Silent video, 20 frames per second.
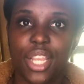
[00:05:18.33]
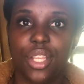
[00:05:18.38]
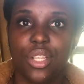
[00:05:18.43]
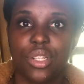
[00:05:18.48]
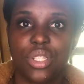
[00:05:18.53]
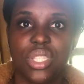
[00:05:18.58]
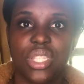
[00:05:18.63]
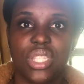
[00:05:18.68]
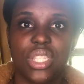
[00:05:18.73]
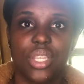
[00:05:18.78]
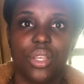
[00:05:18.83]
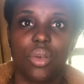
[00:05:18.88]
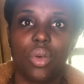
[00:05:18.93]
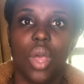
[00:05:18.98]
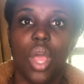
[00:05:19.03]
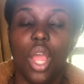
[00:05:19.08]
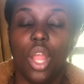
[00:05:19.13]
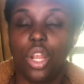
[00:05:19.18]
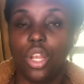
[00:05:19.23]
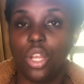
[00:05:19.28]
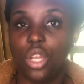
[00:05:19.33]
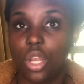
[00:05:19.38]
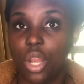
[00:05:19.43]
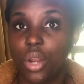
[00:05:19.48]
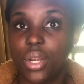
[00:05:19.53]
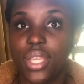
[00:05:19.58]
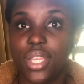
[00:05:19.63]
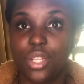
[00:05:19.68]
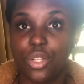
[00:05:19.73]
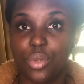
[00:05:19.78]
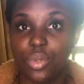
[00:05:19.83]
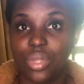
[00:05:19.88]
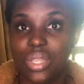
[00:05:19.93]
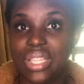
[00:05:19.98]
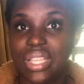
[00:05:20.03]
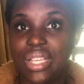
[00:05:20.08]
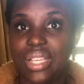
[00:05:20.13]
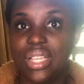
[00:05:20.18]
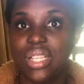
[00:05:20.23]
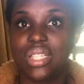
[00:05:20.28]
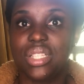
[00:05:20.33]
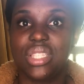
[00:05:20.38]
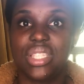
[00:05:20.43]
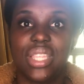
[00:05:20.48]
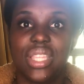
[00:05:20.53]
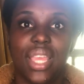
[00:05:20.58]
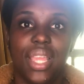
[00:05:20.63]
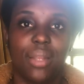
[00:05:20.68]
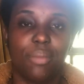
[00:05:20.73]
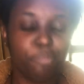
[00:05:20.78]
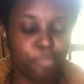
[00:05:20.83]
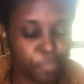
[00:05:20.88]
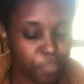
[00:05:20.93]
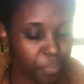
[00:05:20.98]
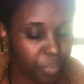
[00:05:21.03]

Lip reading: You're still learning new things and